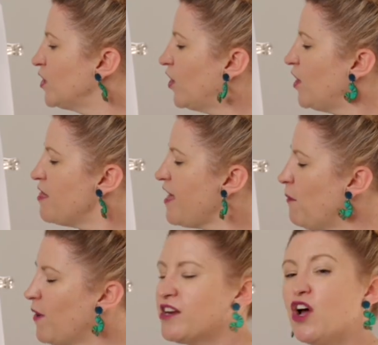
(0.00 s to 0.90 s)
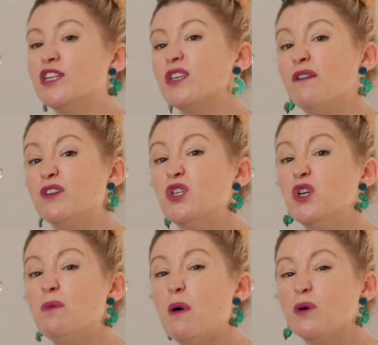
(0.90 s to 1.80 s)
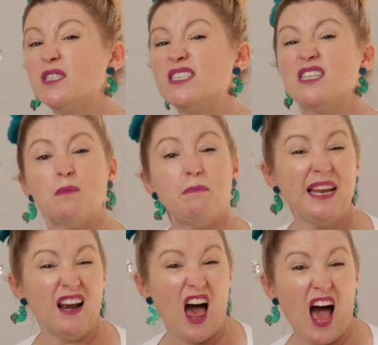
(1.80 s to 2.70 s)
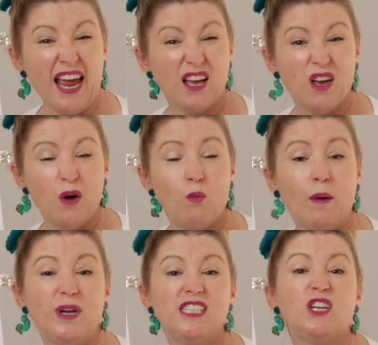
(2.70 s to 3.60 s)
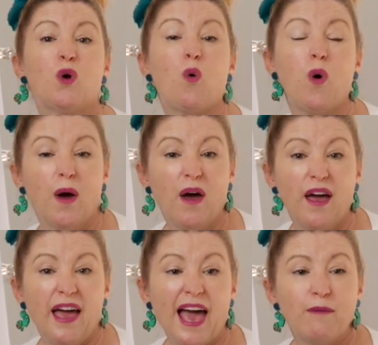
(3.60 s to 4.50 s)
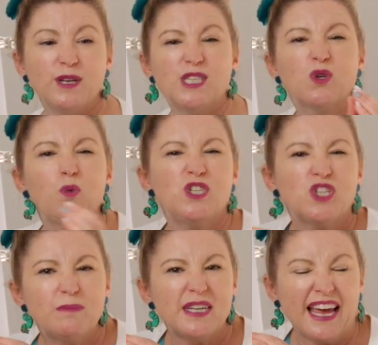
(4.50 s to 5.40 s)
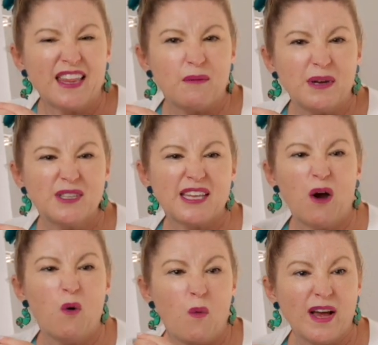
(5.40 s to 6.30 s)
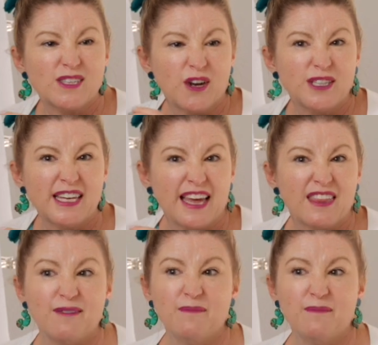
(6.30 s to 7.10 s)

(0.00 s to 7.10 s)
that one goes over 2 boxes. It's a bit like when we did Q and we squished them together because they always go together.